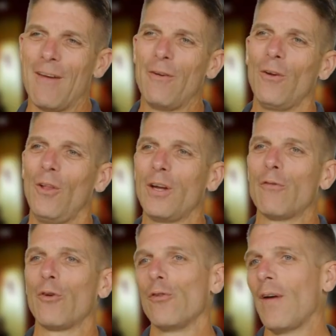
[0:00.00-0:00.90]
If you're
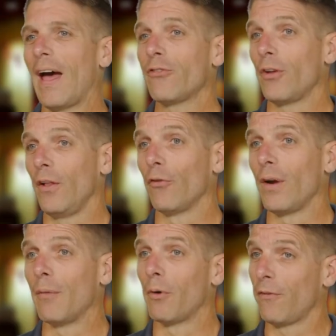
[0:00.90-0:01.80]
looking for fast
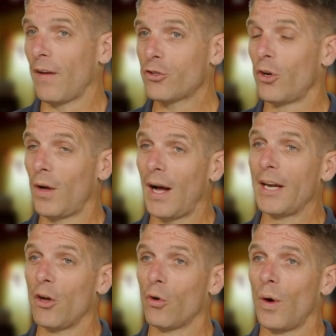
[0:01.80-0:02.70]
delivery and professional
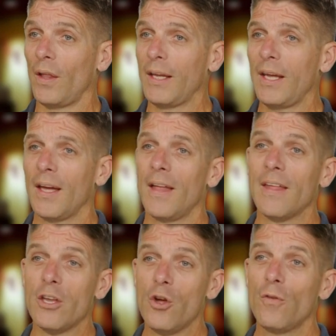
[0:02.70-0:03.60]
audio quality,
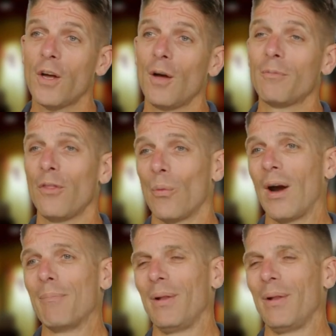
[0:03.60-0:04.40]
then you've come to the right